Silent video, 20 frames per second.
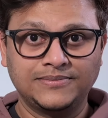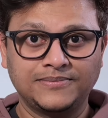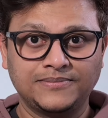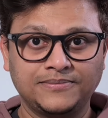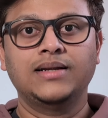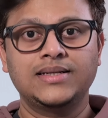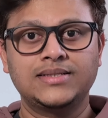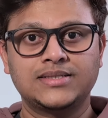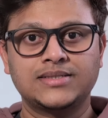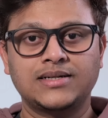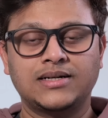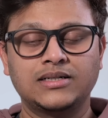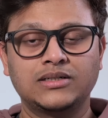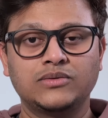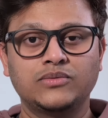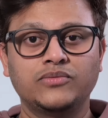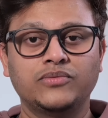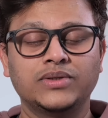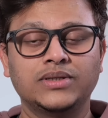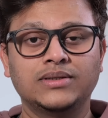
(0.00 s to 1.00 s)
Let's
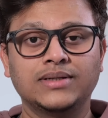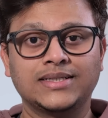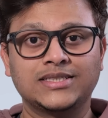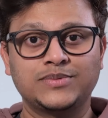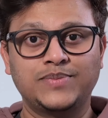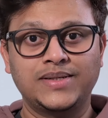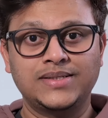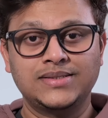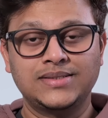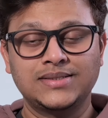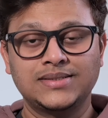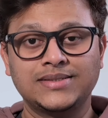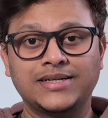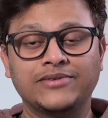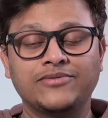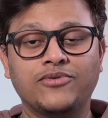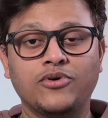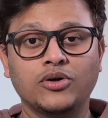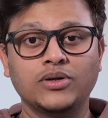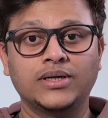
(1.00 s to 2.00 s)
start with the expenses
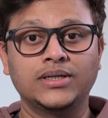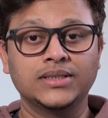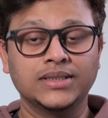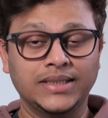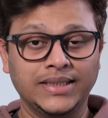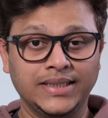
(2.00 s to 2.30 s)
that fall under